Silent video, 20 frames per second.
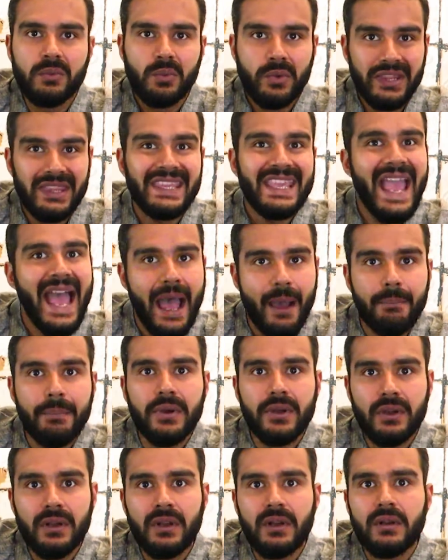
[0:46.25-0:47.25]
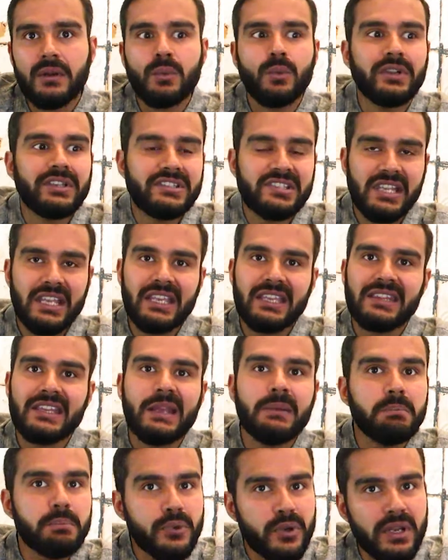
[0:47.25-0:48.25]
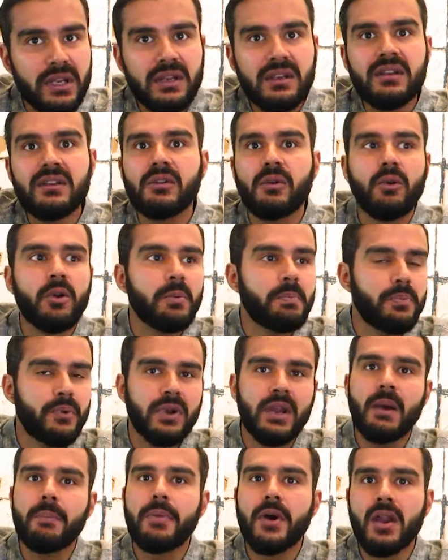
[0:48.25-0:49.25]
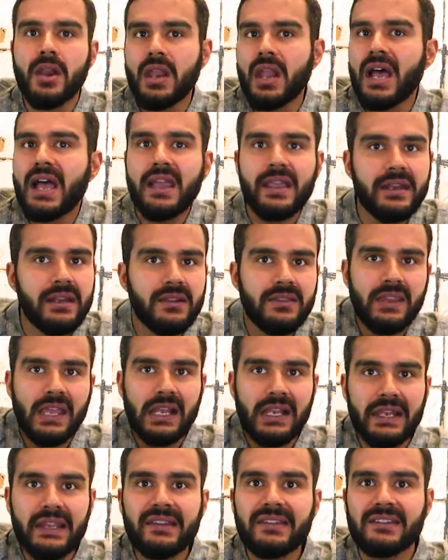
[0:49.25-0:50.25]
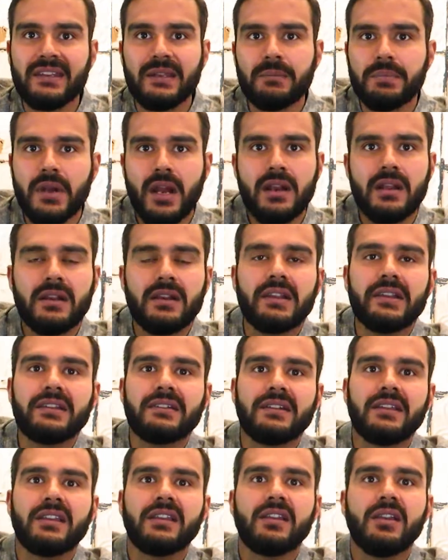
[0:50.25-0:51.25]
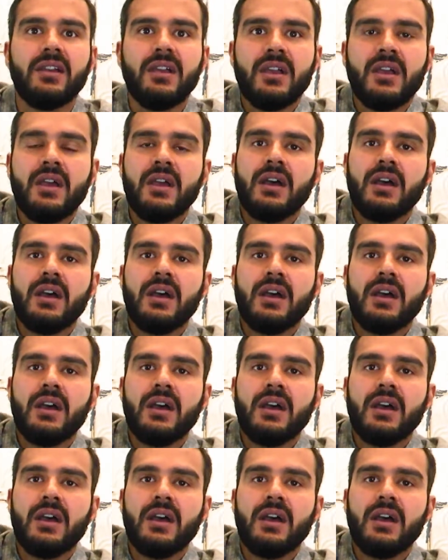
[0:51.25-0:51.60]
with the app, which they can then print or put up online in their product listing,